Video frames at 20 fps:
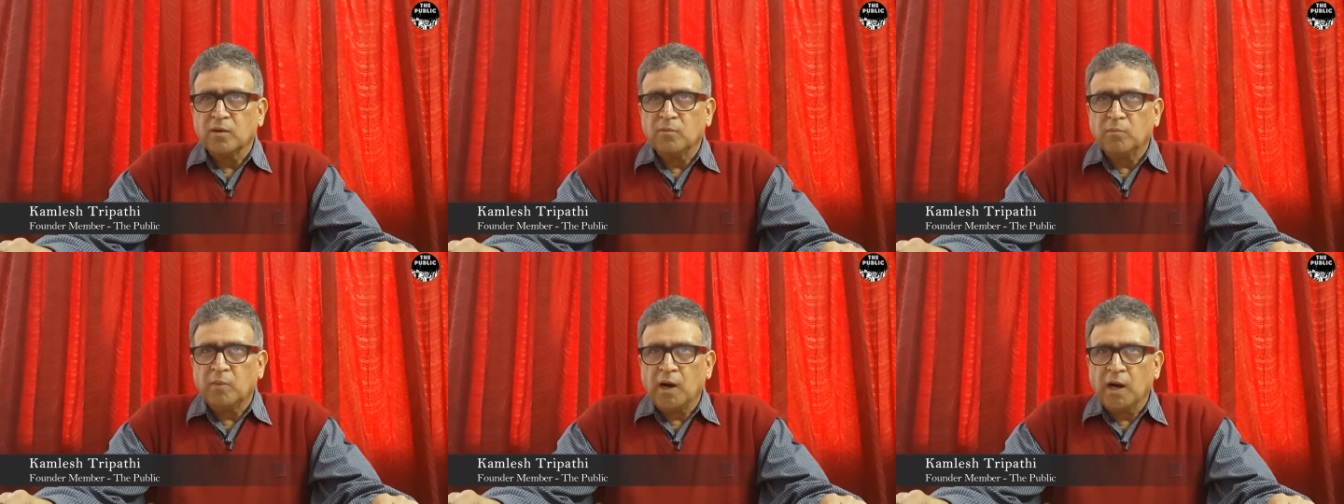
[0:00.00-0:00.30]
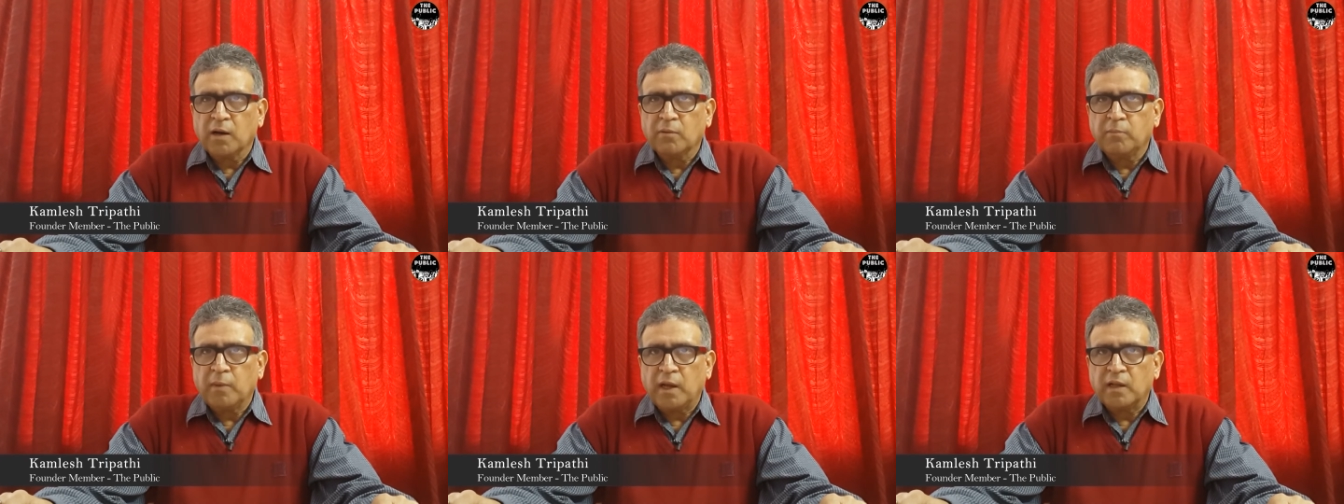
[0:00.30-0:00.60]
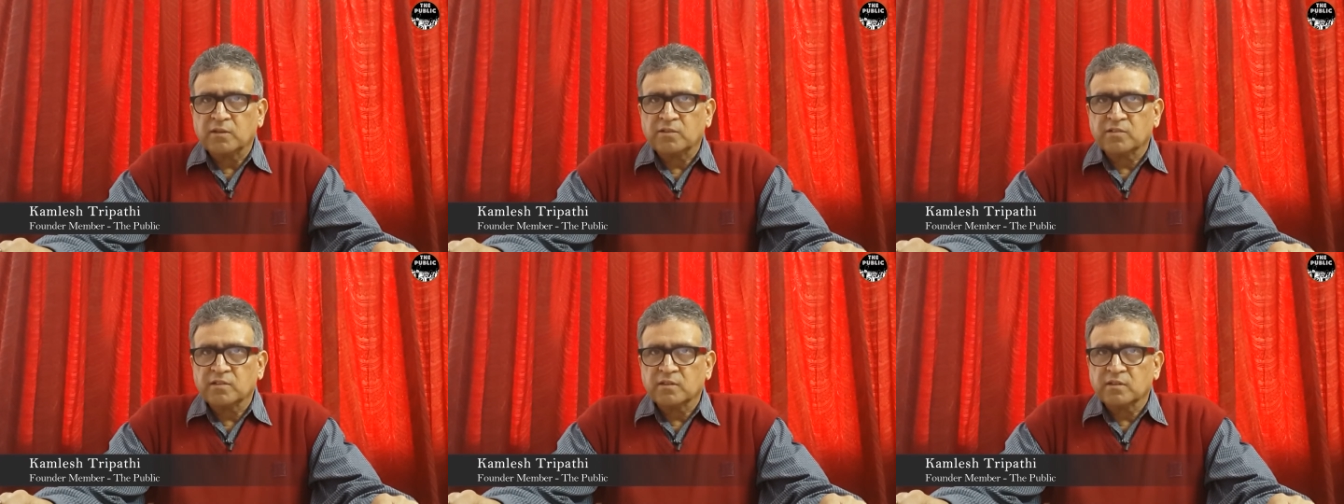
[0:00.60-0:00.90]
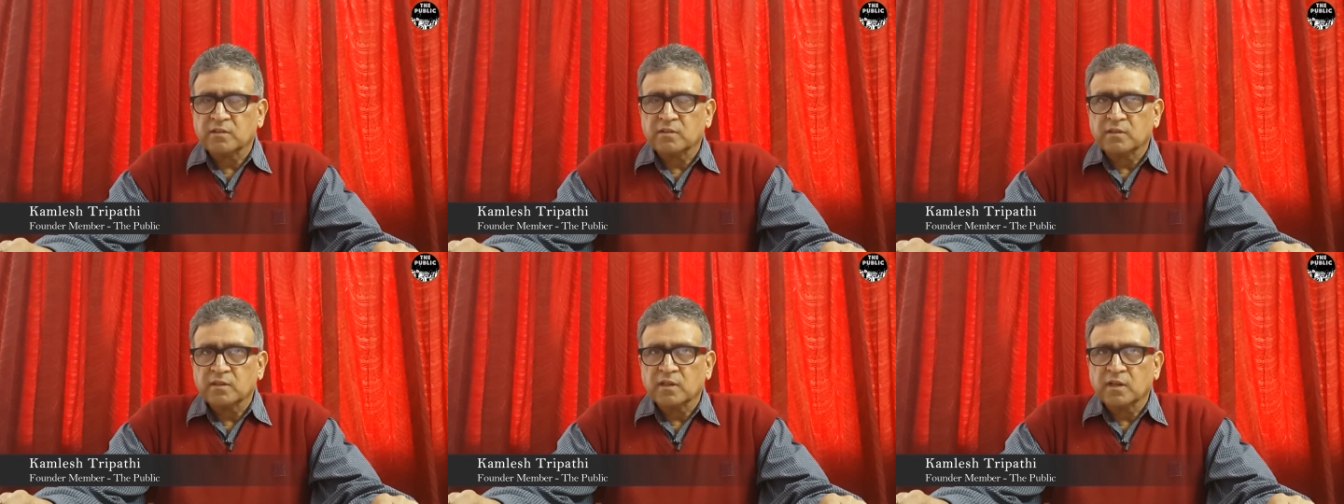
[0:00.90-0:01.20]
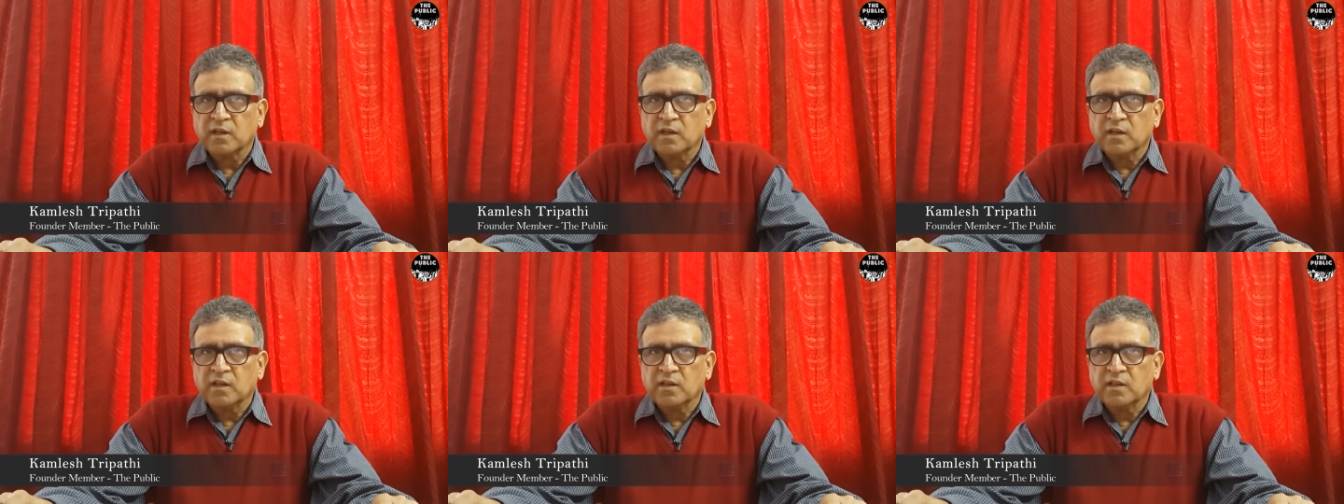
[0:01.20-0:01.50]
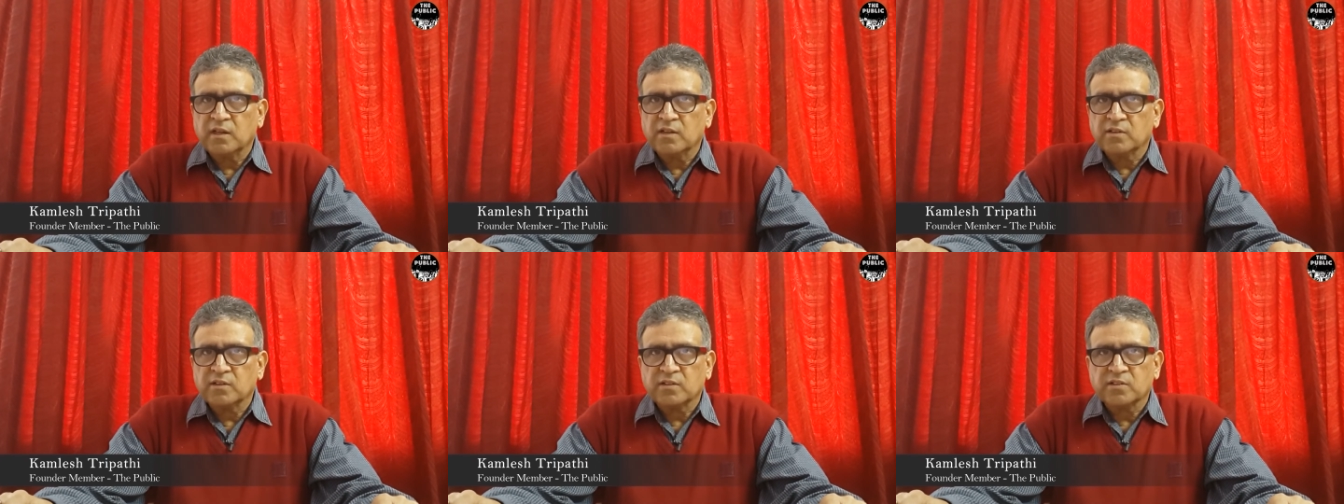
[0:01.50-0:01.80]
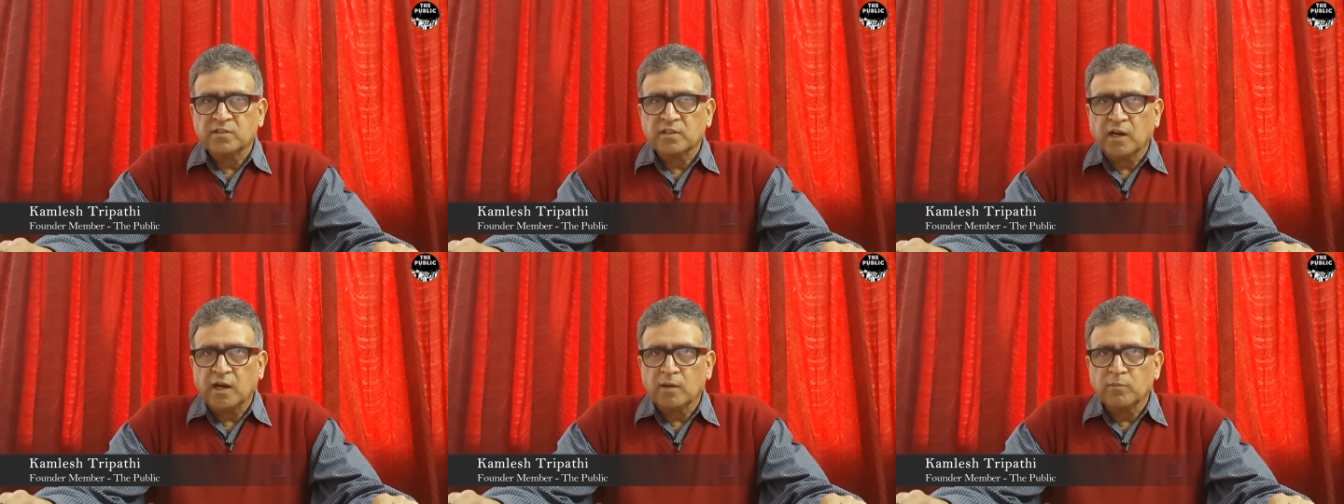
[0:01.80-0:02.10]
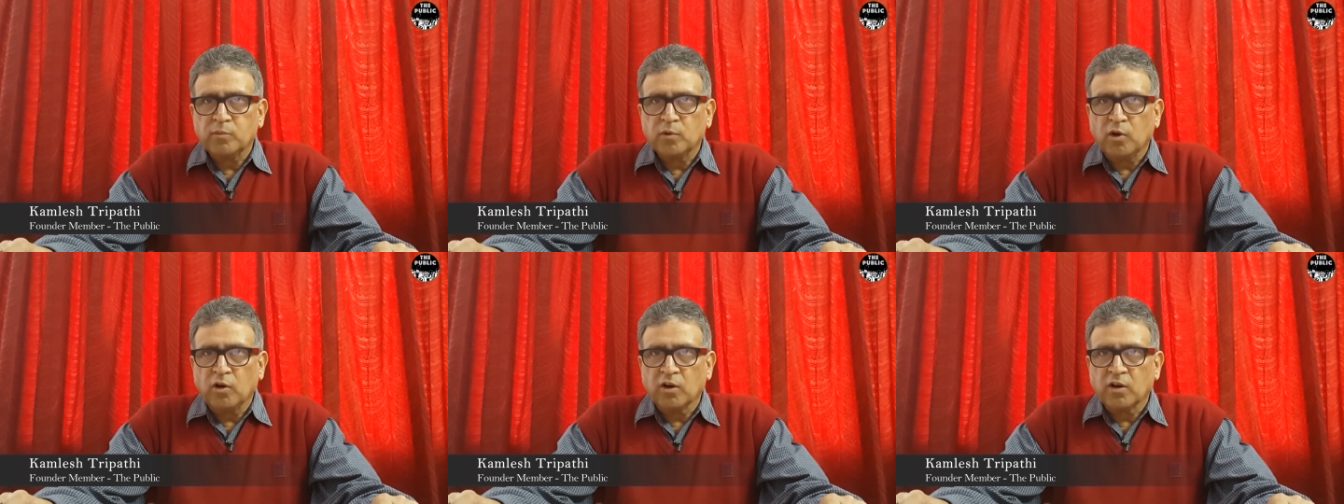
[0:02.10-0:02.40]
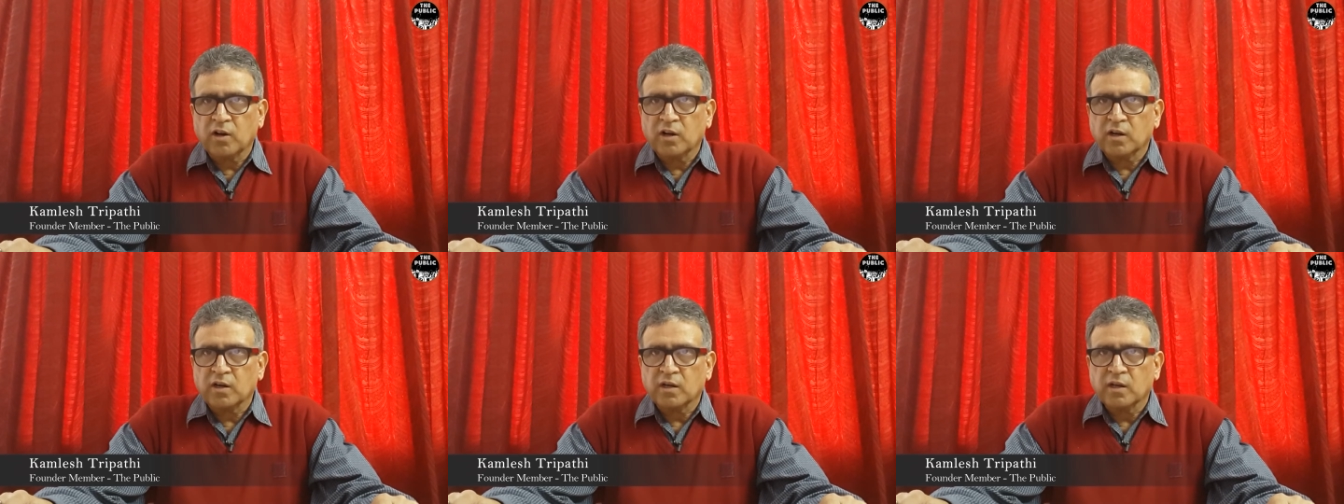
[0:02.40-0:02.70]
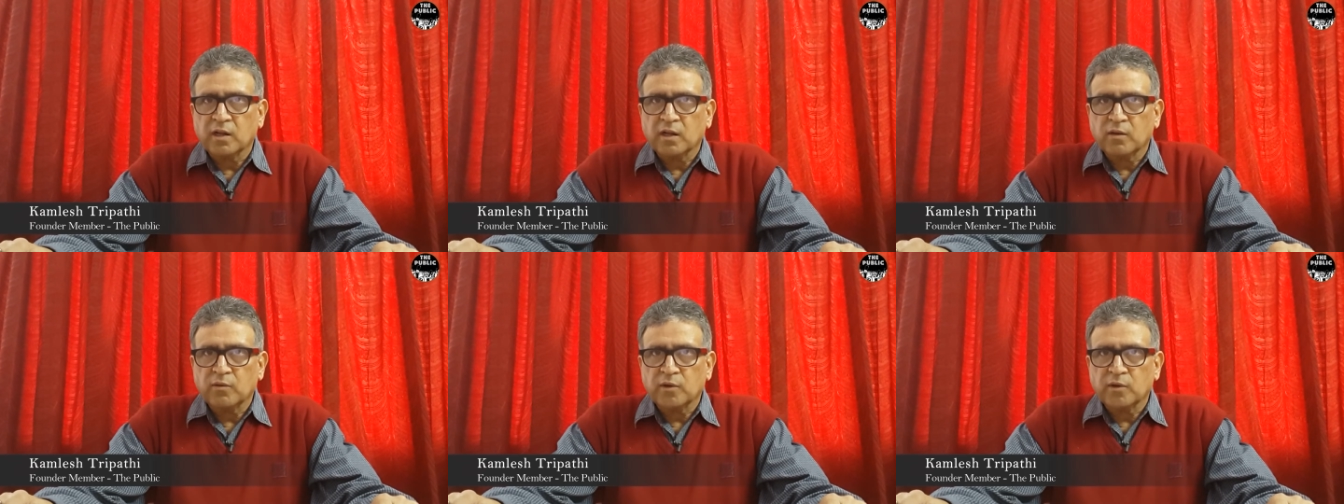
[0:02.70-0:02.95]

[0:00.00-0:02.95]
Mark Manson is a star blogger